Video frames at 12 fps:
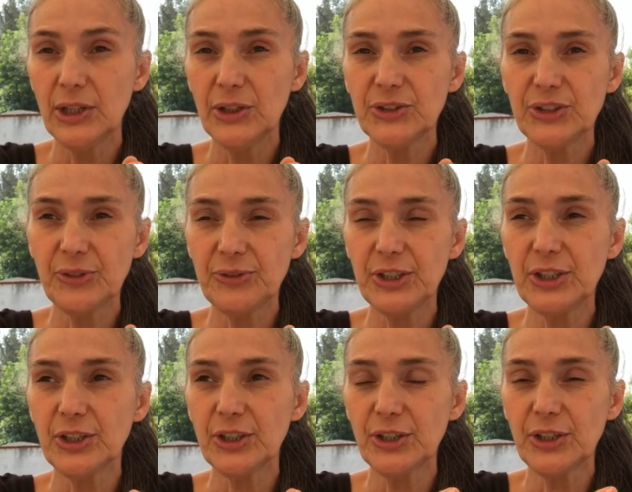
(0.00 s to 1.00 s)

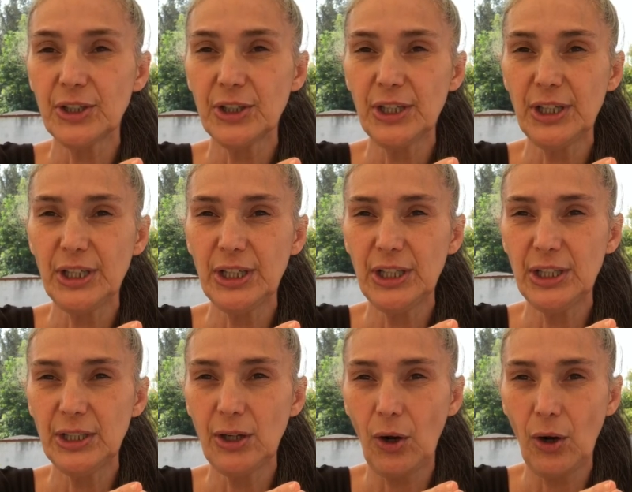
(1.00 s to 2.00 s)
severe
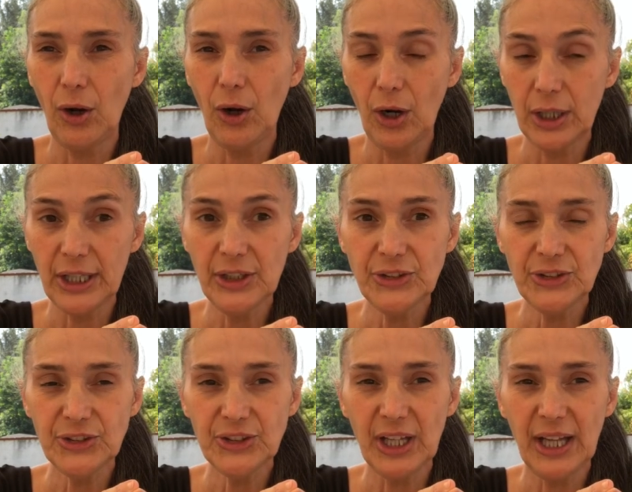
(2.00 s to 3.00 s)
in August,